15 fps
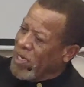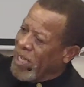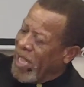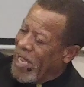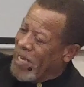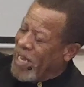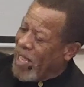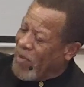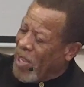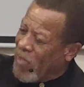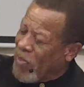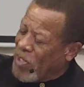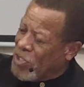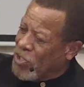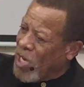and not
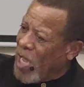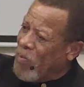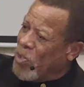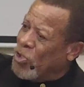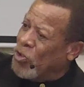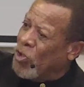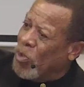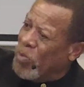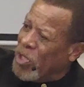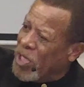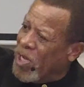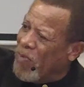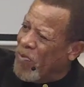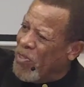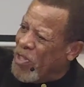that you're not, but you're going to
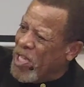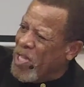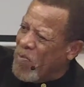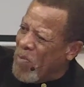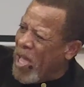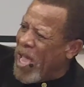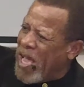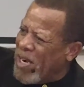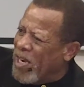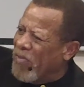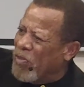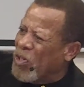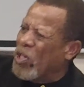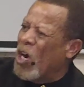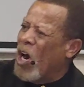become the man
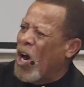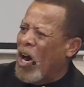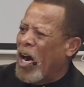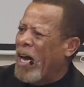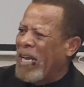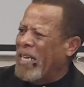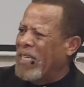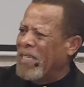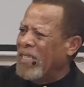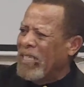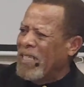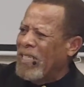of God